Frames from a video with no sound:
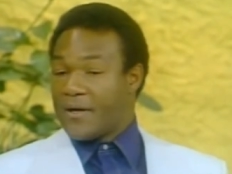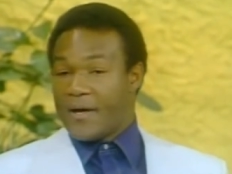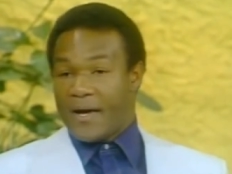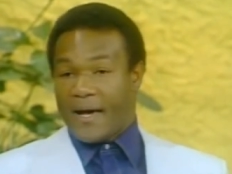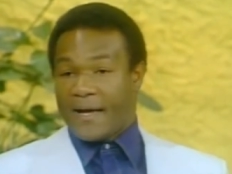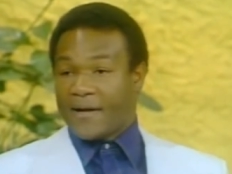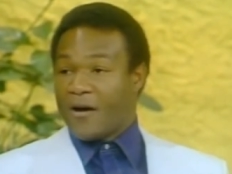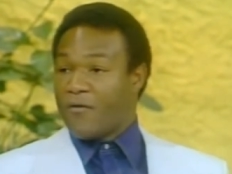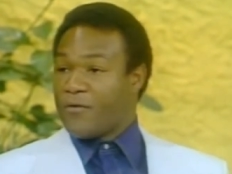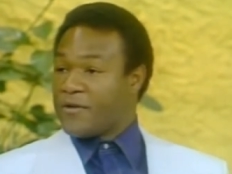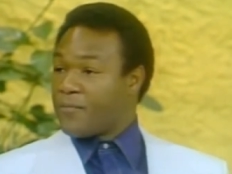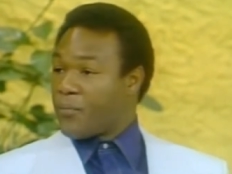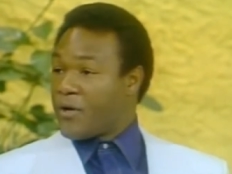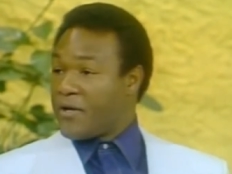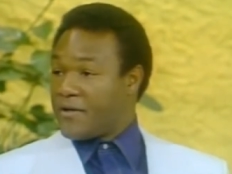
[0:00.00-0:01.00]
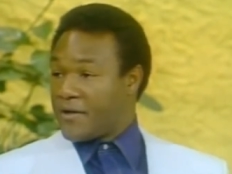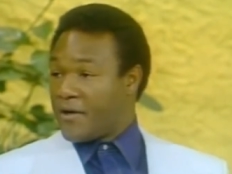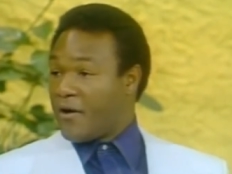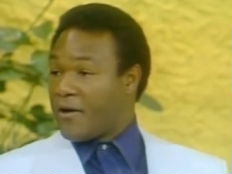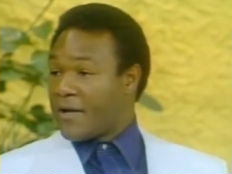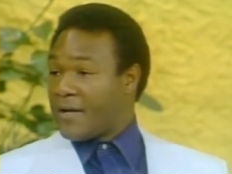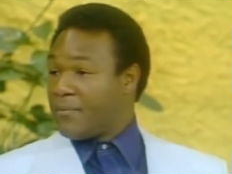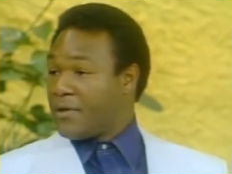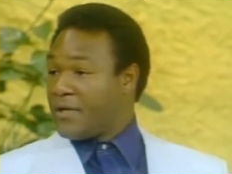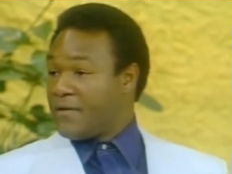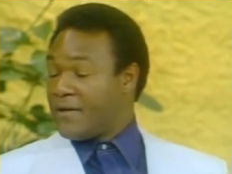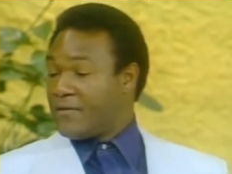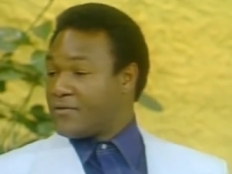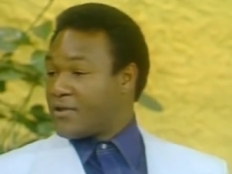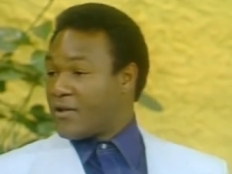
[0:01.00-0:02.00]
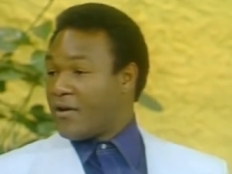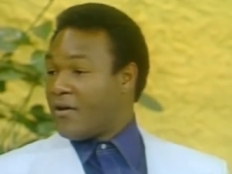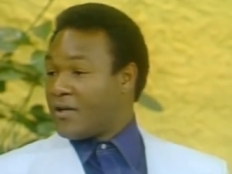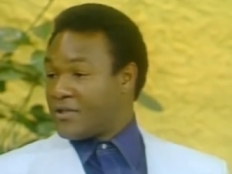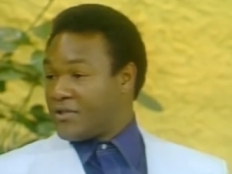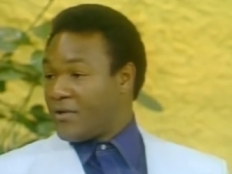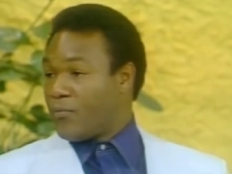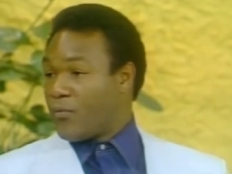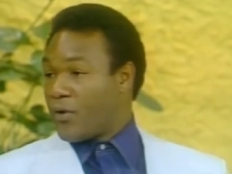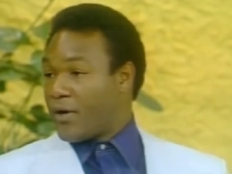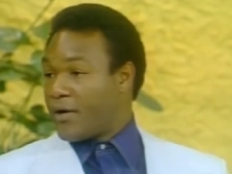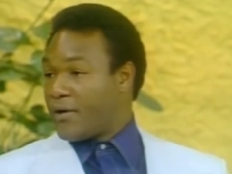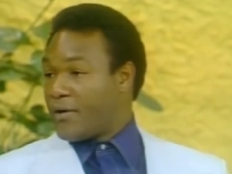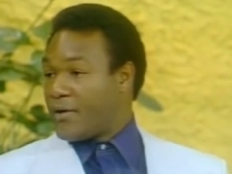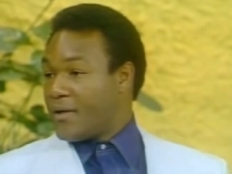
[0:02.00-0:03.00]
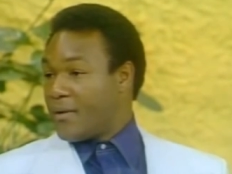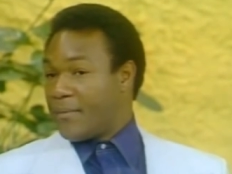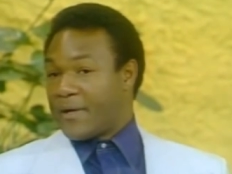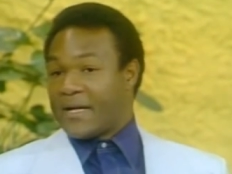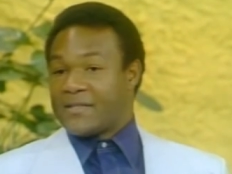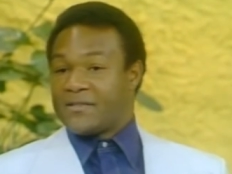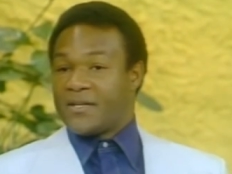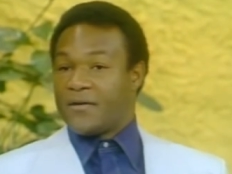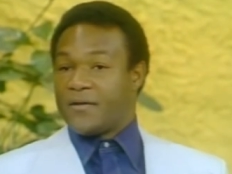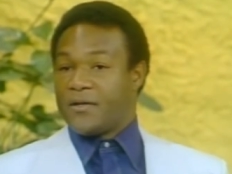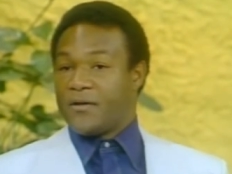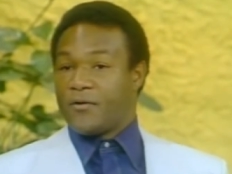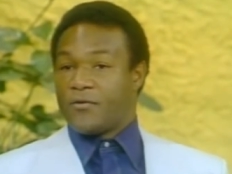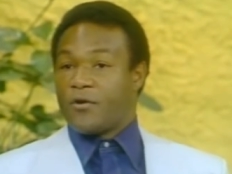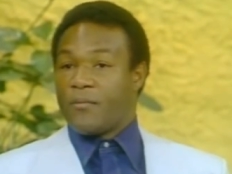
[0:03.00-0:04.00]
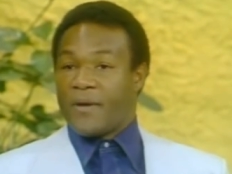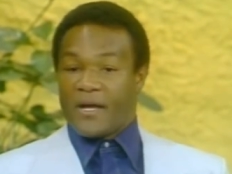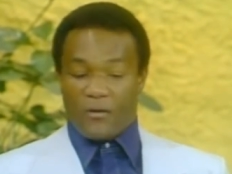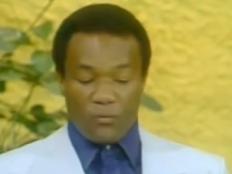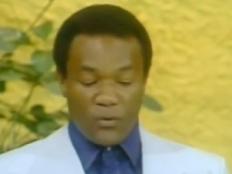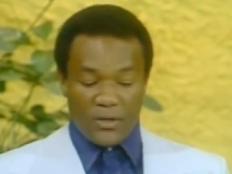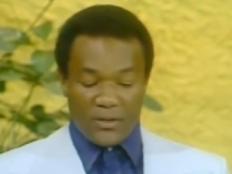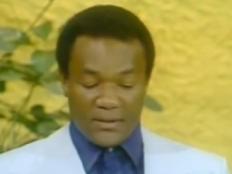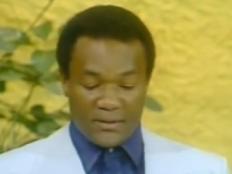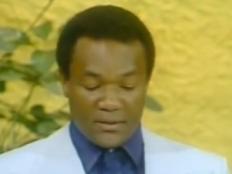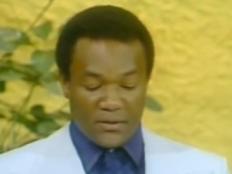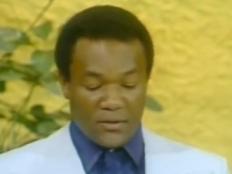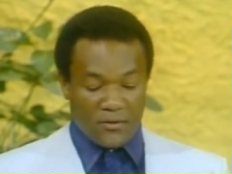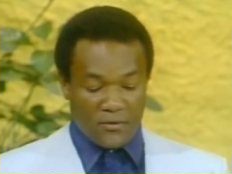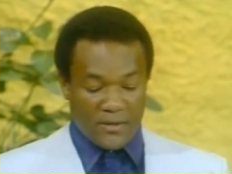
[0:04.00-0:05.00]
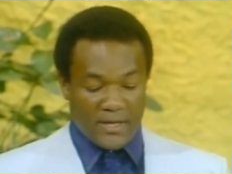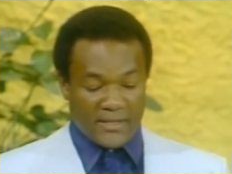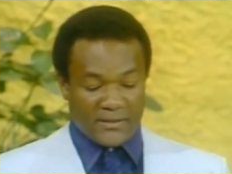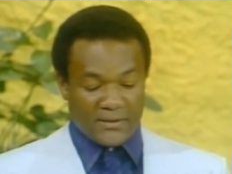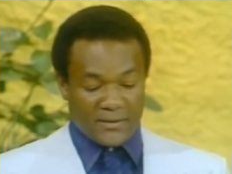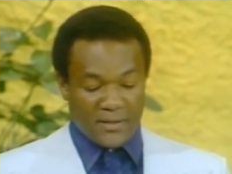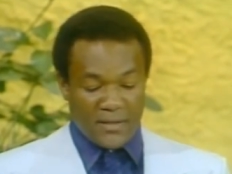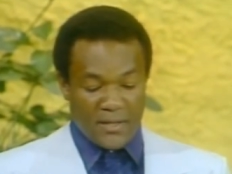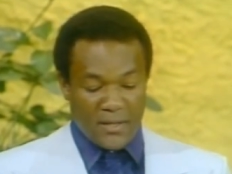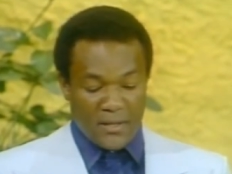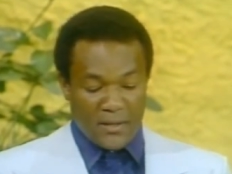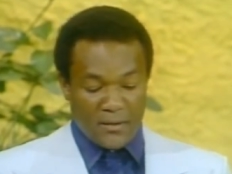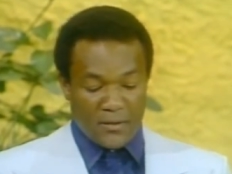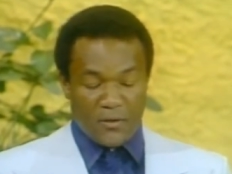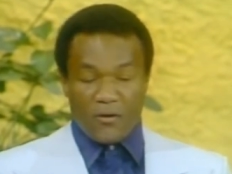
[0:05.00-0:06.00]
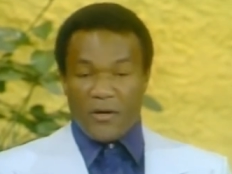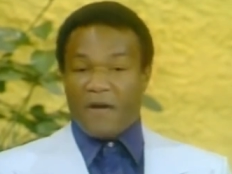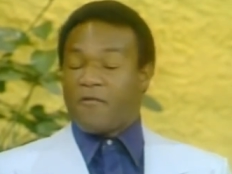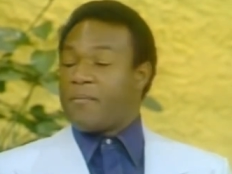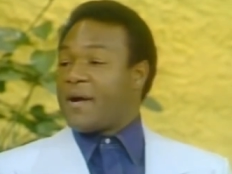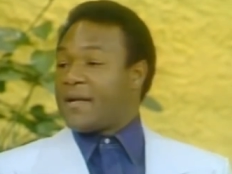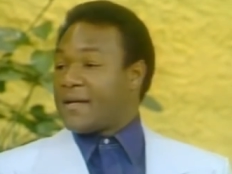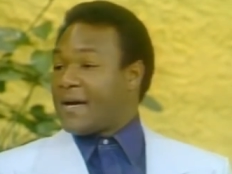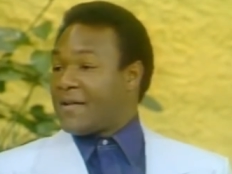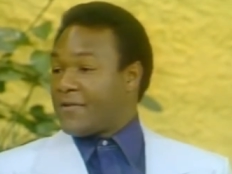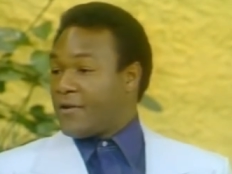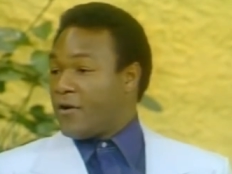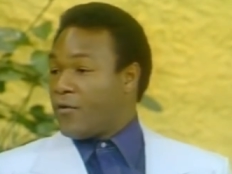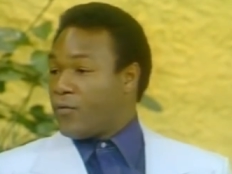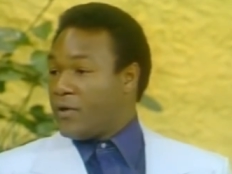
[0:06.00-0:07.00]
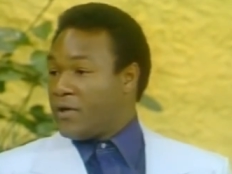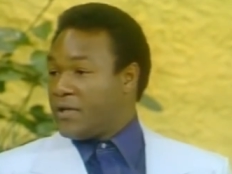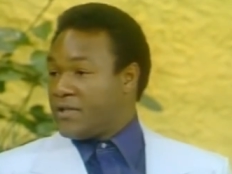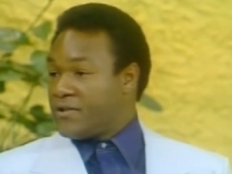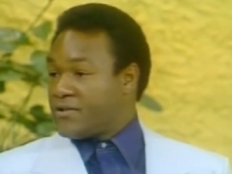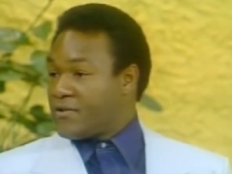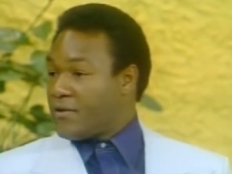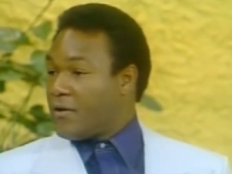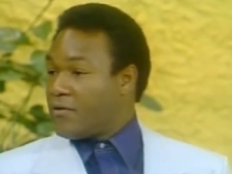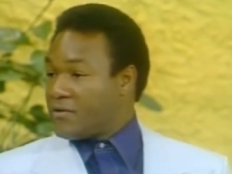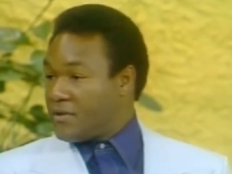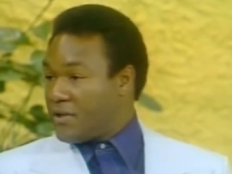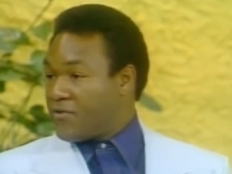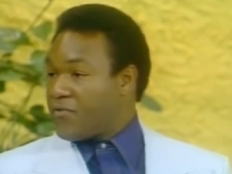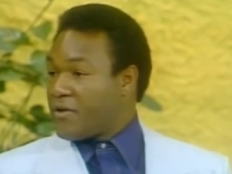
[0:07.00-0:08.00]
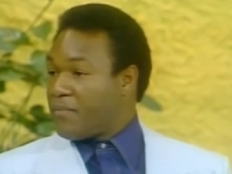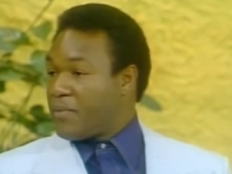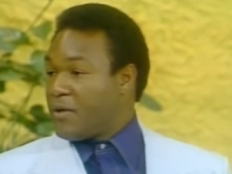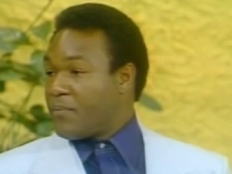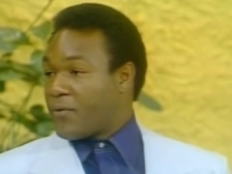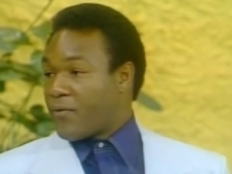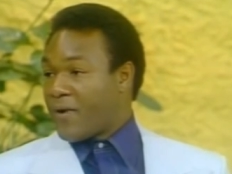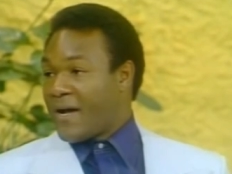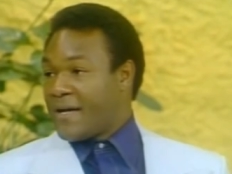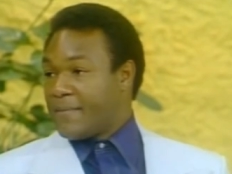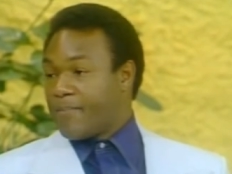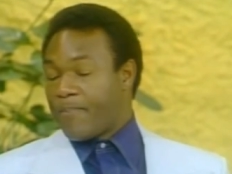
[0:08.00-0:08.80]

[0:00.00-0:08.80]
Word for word: I'd always prayed to God. I believe there was a God somewhere. But I said, you know, no matter what, you know, there's, you know, everybody got their own religion so long as they treat people right.